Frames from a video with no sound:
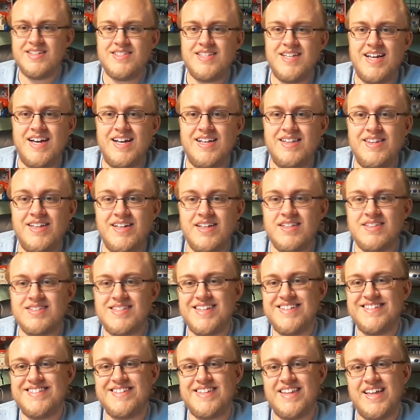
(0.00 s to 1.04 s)
sad things
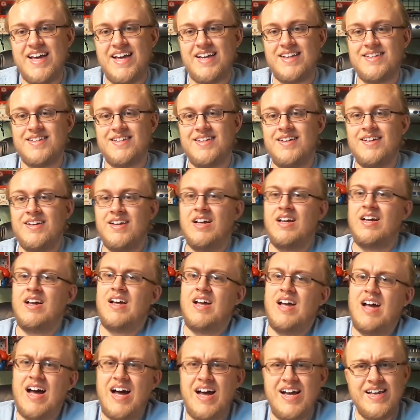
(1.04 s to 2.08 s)
is that
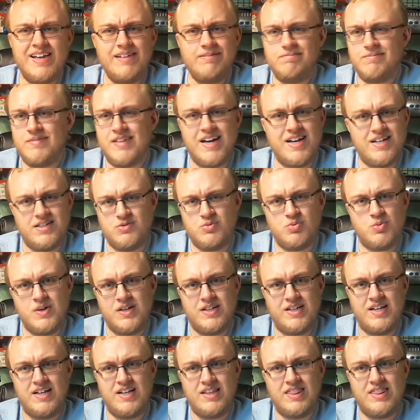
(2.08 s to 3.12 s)
I am not
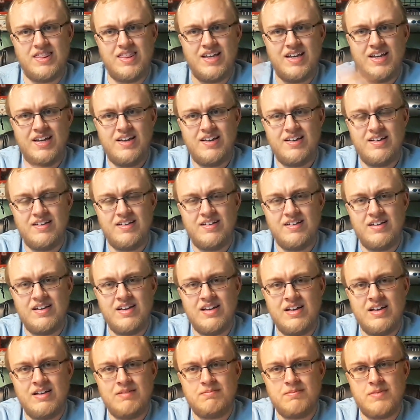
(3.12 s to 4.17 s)
one of the
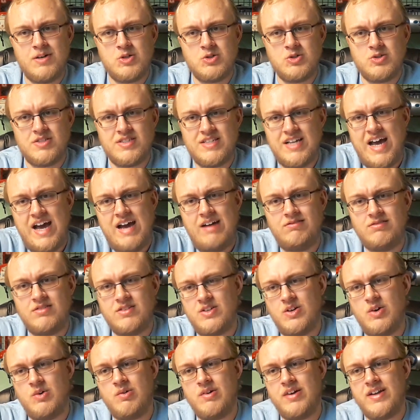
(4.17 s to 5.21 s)
most
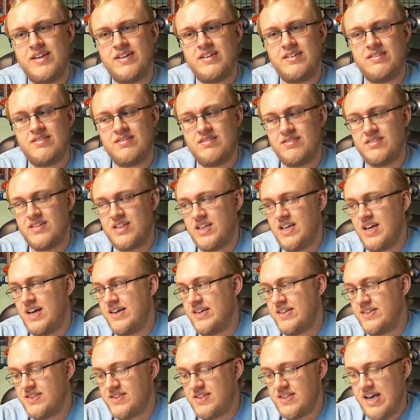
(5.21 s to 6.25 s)
outgoing
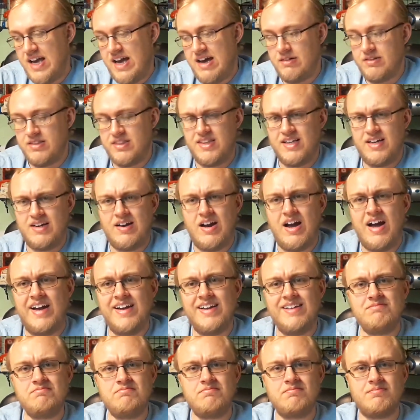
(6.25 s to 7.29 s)
guys out there. I
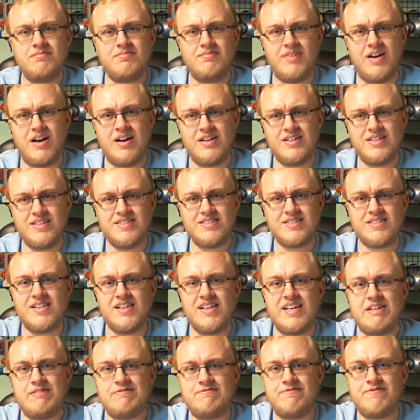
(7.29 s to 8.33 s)
am
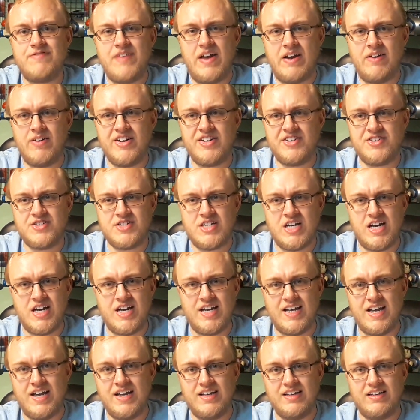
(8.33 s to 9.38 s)
honestly very
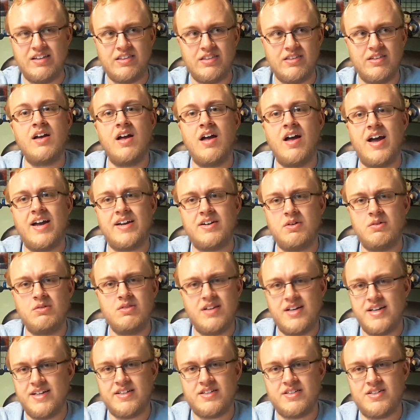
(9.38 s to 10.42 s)
shy. I don't
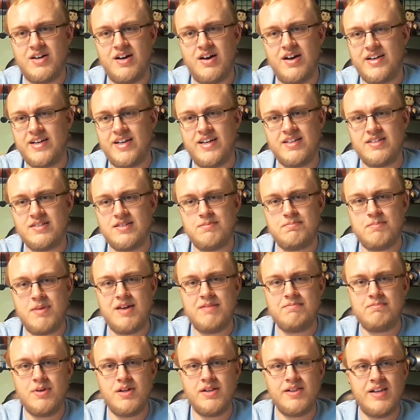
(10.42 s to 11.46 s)
like talking to
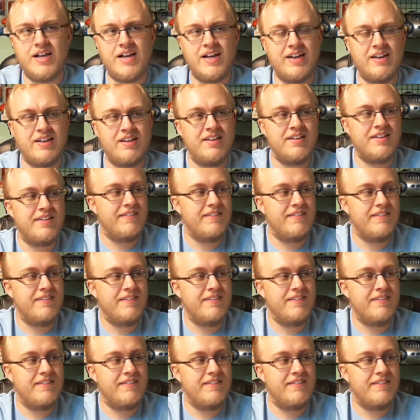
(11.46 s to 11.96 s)
people. I